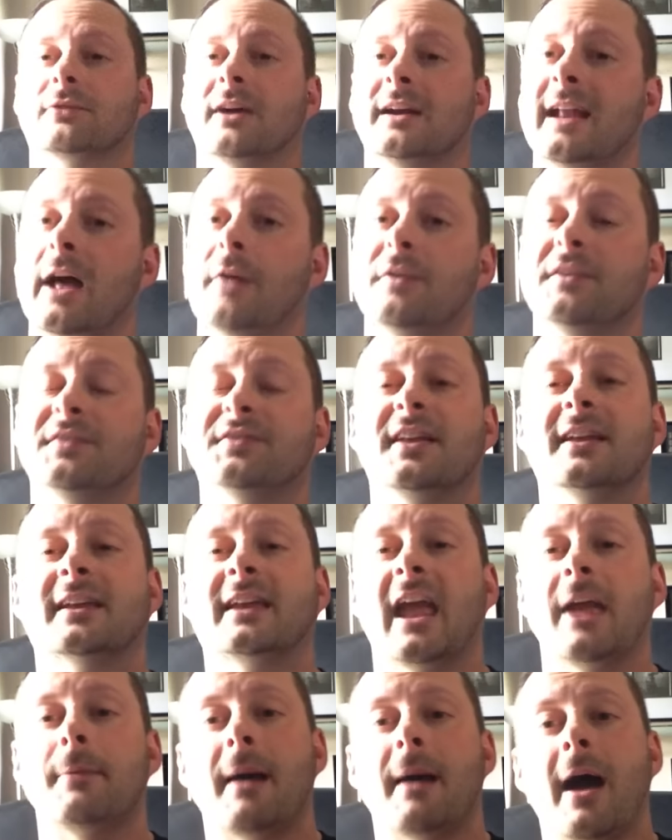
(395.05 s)
right now, this thing
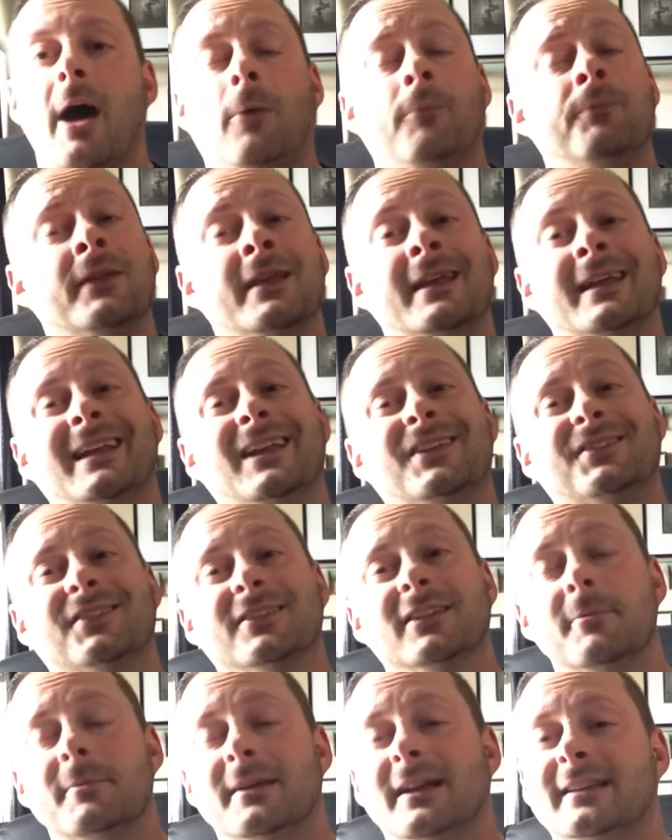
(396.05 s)
came out. It is a
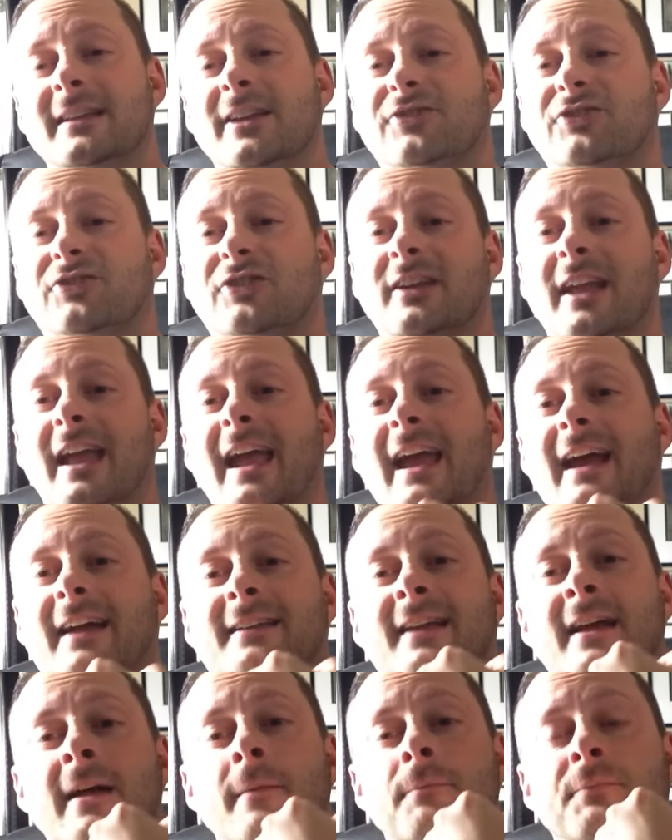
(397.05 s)
limited edition,
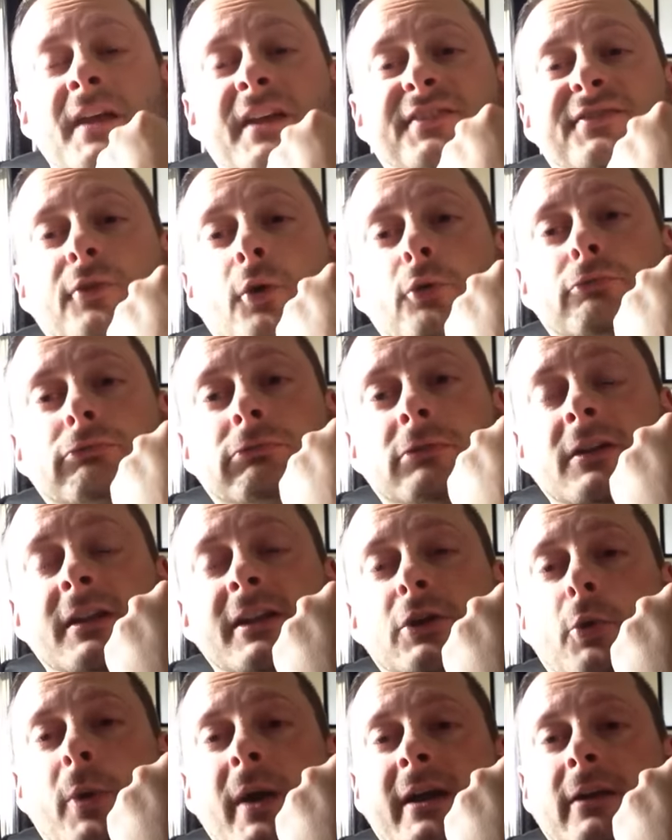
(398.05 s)
and they sold
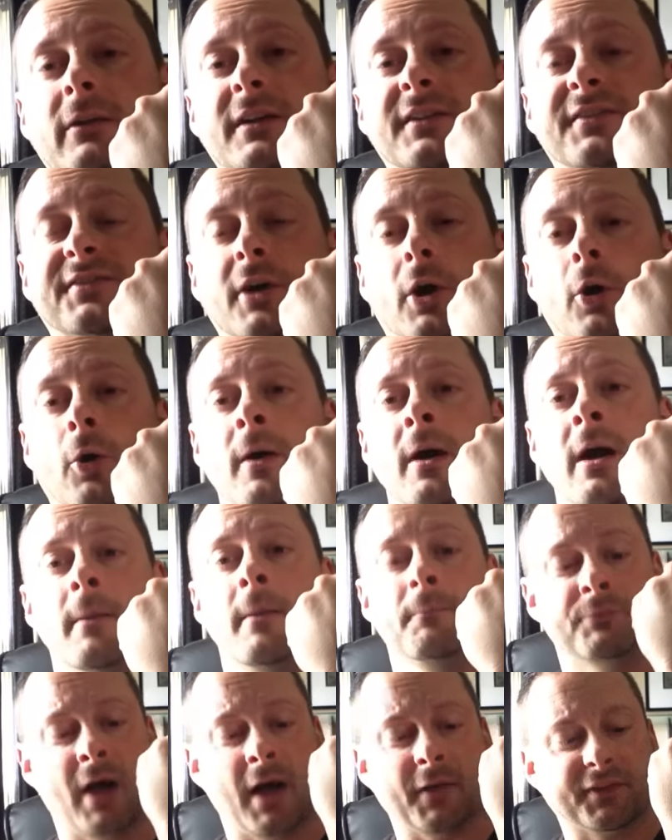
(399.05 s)
really quickly. So
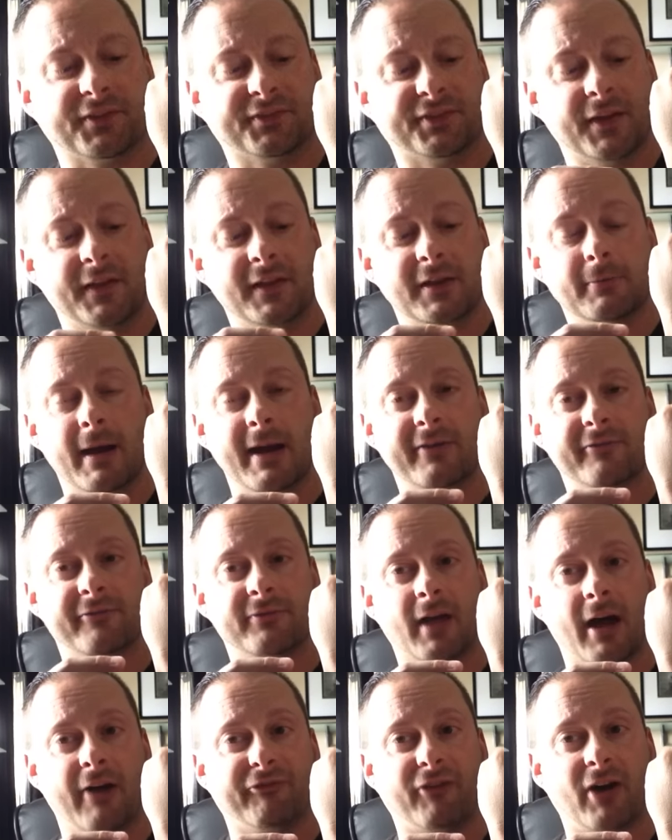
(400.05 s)
not to say that you
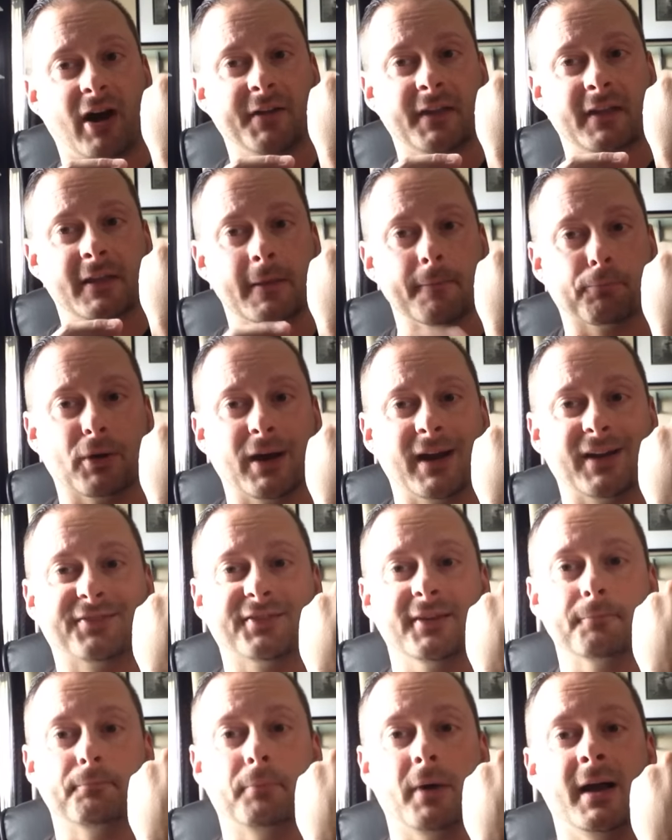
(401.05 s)
might not find it in the
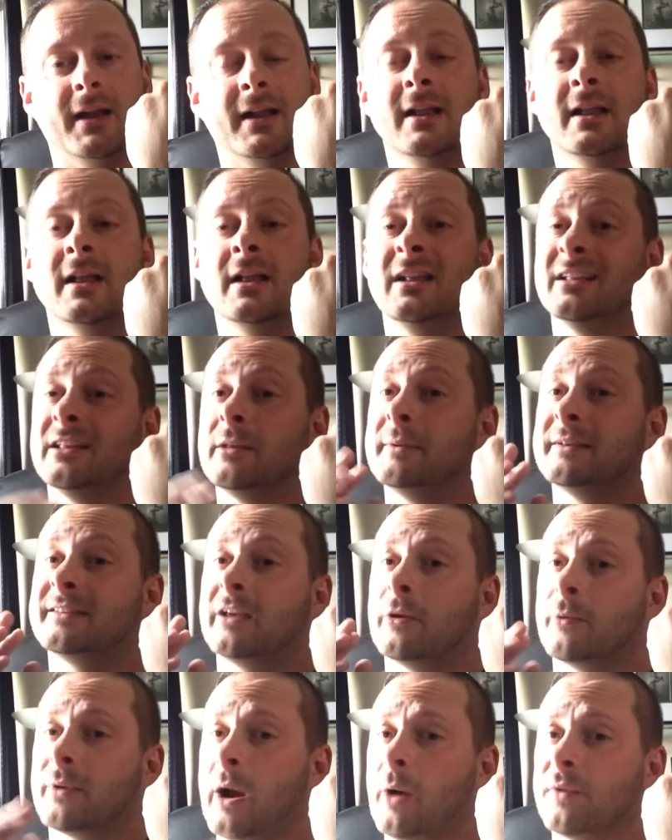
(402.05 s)
bracelet, but... let me
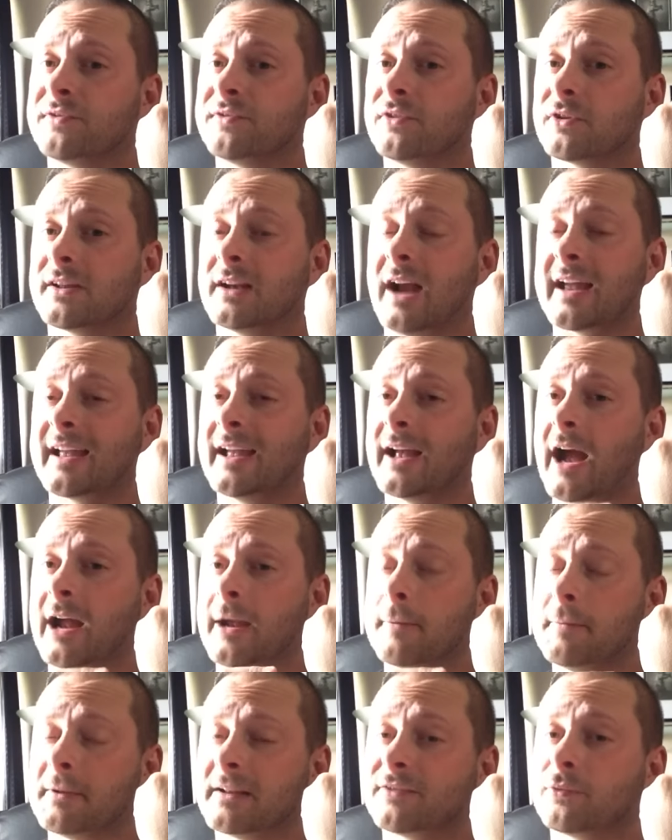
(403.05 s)
tell you, when I was looking, I could, I
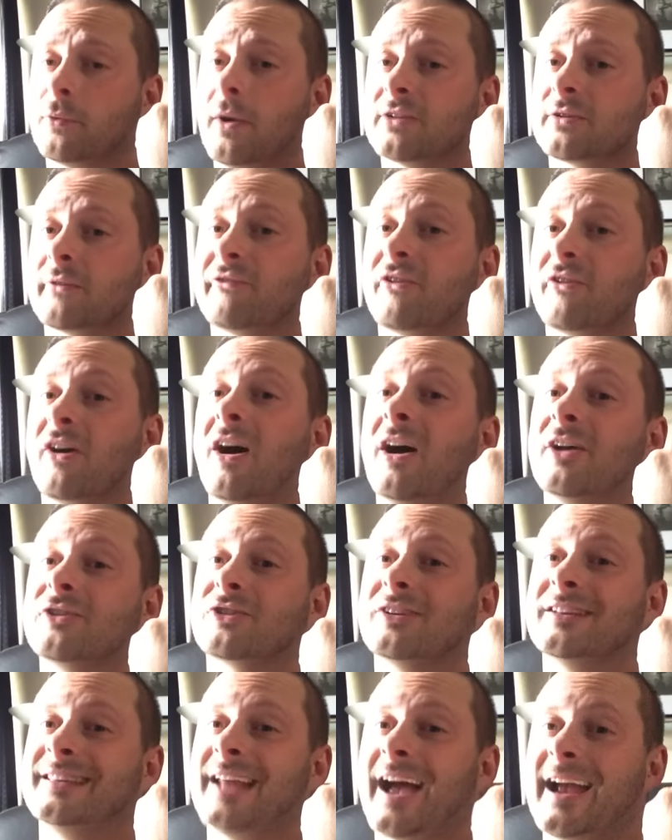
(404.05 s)
could pick this watch up for one
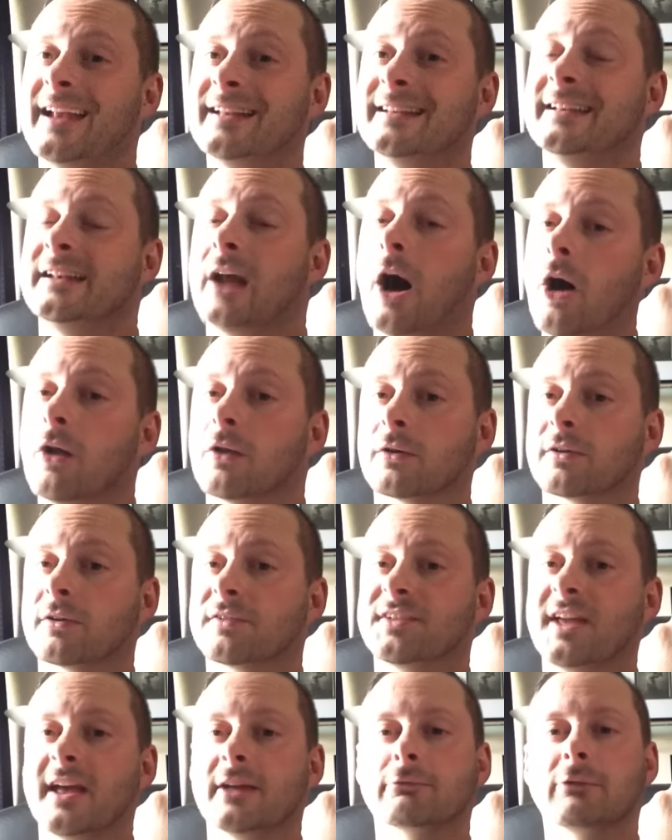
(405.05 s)
hundred ninety
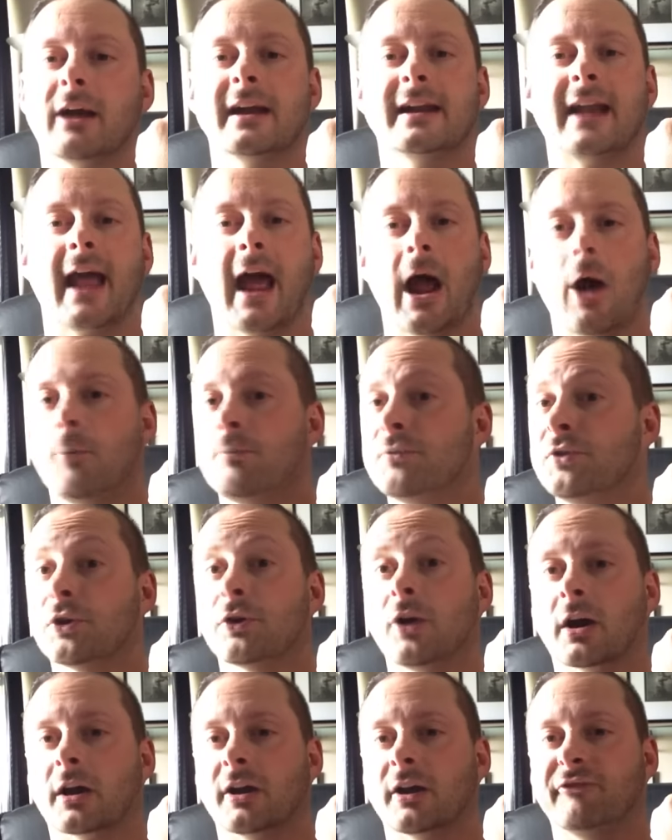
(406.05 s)
dollars, and right now,
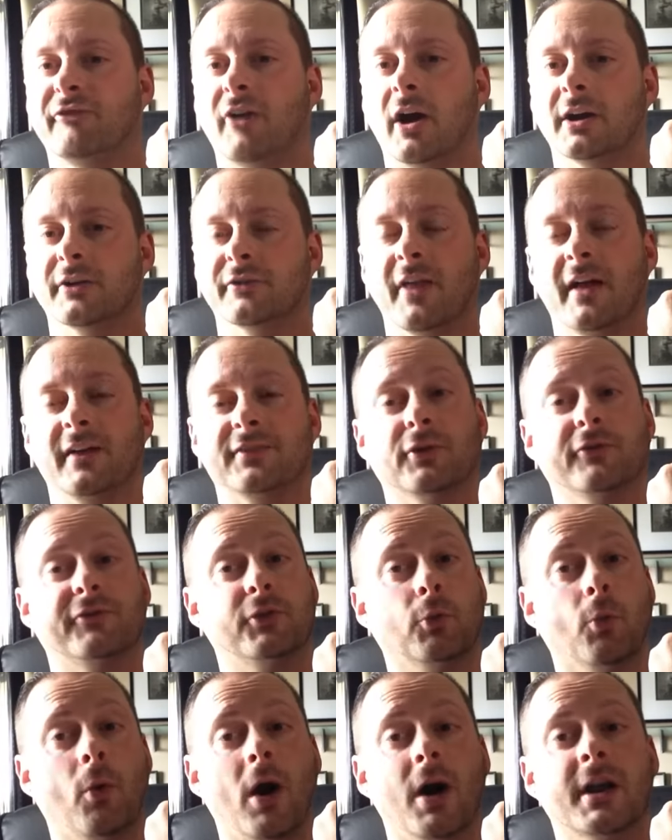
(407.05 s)
you're not going to find it for that. So if
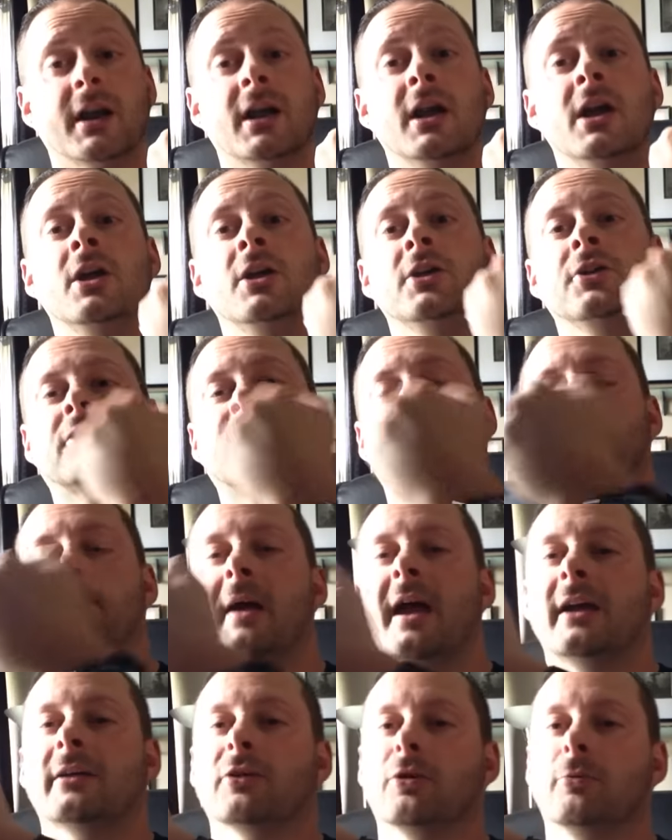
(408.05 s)
you want it, you're going to
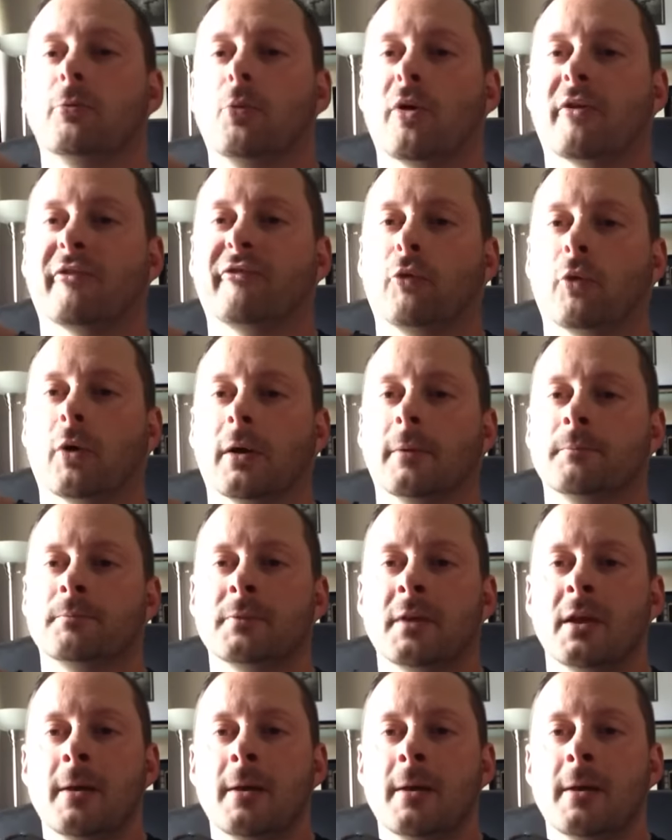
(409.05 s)
pay a little more for it.